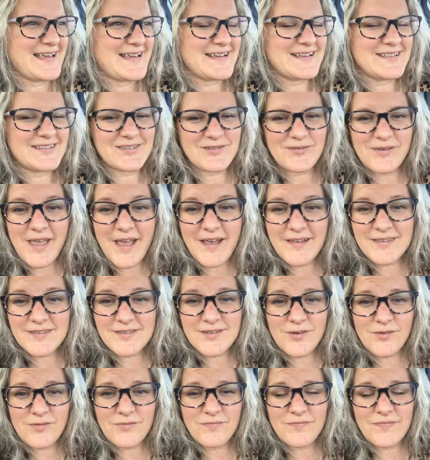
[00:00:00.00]
So yeah,
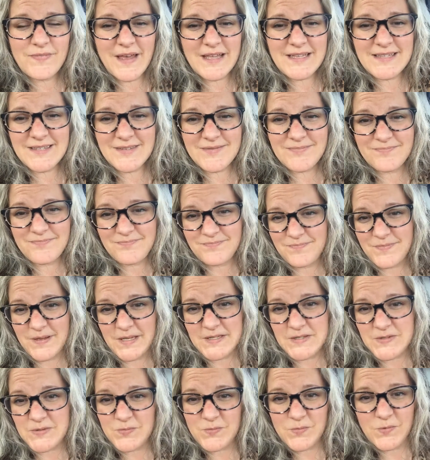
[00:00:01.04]
so that's
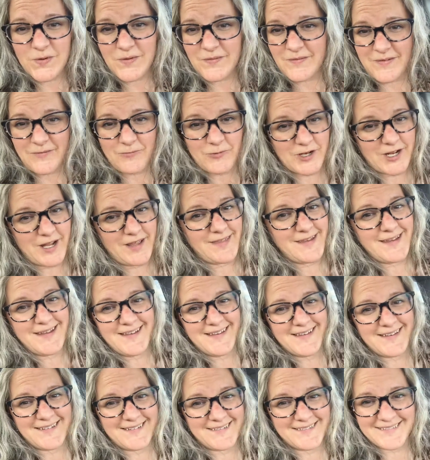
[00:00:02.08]
what I think.